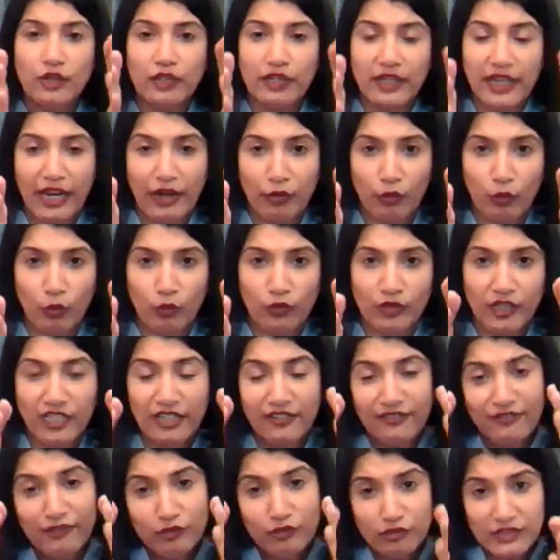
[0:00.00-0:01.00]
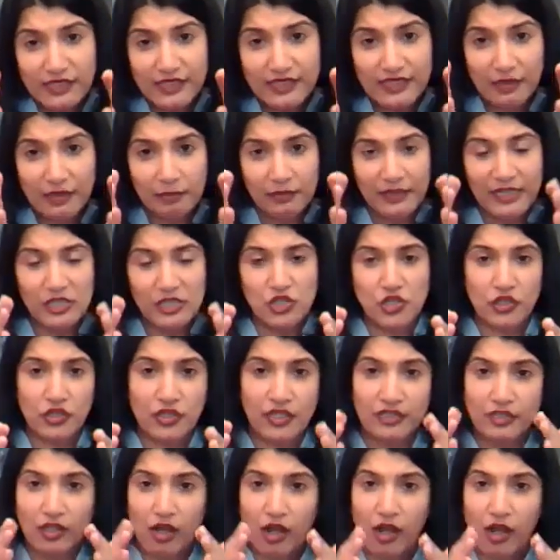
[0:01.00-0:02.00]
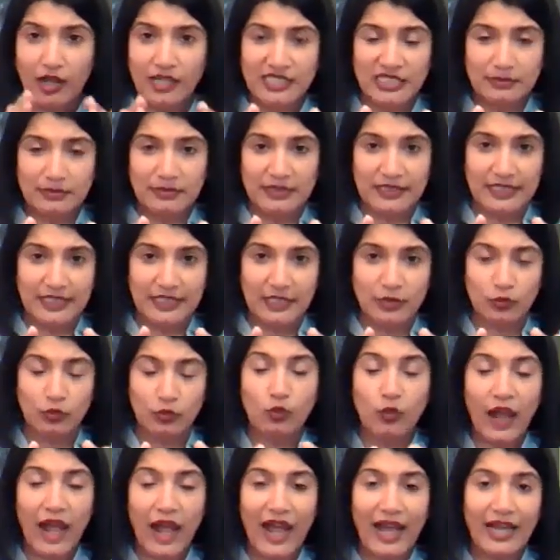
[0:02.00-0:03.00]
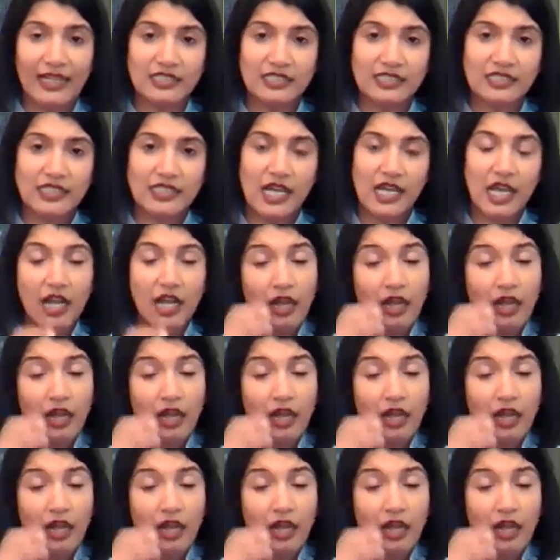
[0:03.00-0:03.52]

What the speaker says: narrow that if you see a patient in the hospital who has,